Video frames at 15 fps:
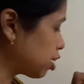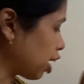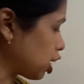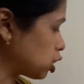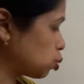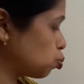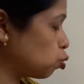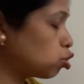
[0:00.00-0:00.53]

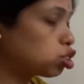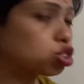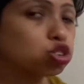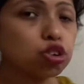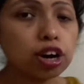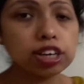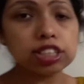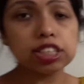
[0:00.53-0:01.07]
transport
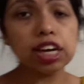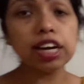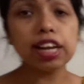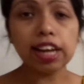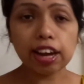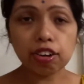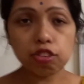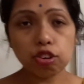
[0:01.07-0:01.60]
towards the
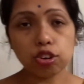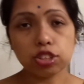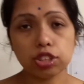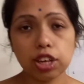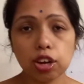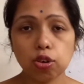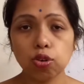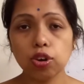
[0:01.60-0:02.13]
electrodes,
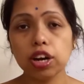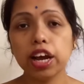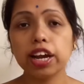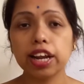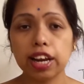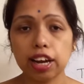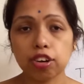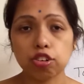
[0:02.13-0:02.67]
hole and
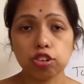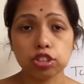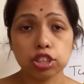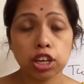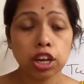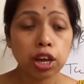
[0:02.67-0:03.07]
electrons,